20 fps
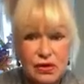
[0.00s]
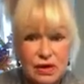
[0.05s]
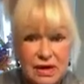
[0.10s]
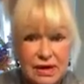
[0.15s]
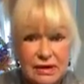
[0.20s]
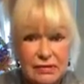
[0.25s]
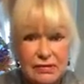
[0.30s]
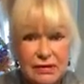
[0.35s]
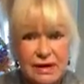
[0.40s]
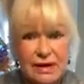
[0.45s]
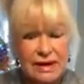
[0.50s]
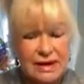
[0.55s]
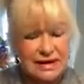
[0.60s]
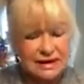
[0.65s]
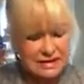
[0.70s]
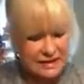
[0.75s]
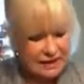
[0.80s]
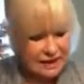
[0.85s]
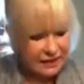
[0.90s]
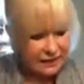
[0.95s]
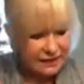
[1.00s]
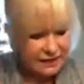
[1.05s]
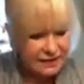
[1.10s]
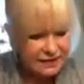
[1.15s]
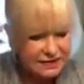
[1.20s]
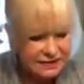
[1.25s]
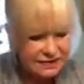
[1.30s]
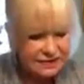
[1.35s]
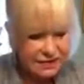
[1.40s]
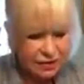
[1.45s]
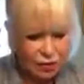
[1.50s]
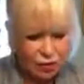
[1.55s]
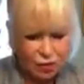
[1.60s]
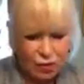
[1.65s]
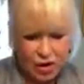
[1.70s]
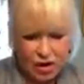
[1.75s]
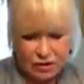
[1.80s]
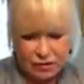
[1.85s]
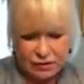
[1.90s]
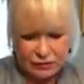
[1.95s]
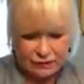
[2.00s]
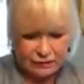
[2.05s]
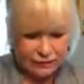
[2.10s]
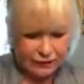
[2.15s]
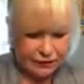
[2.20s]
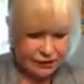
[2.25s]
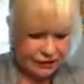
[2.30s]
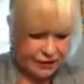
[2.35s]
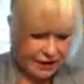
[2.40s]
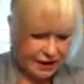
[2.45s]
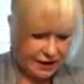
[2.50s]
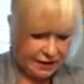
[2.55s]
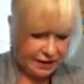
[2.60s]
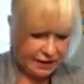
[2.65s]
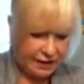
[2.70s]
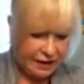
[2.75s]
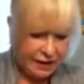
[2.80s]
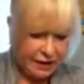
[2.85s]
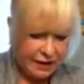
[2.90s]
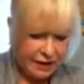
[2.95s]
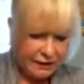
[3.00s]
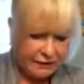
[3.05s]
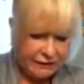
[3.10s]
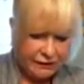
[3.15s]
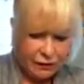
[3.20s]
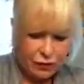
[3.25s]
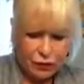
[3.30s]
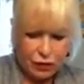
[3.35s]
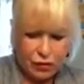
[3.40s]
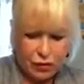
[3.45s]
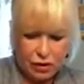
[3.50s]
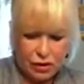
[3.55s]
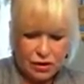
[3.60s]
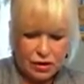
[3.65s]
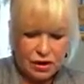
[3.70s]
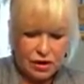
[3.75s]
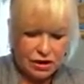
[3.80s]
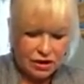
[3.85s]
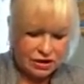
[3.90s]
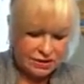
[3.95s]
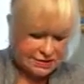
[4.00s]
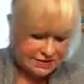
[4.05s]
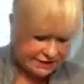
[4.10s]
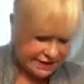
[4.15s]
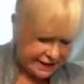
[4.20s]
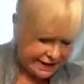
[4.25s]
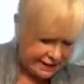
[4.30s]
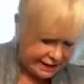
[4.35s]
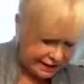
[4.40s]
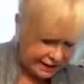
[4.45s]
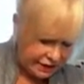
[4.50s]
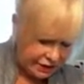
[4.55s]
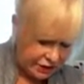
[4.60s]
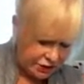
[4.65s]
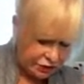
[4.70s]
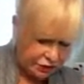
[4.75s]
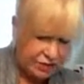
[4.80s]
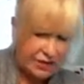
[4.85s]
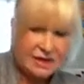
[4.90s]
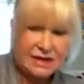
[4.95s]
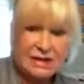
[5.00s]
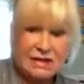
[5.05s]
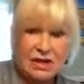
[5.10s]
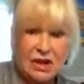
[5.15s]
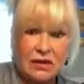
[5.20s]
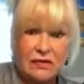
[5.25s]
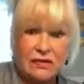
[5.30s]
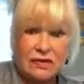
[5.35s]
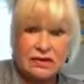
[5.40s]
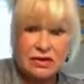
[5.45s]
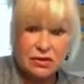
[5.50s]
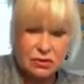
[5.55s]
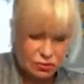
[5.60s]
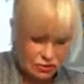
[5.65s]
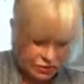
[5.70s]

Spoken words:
is really, really easy. And this is a wonderful thing for sending your kids off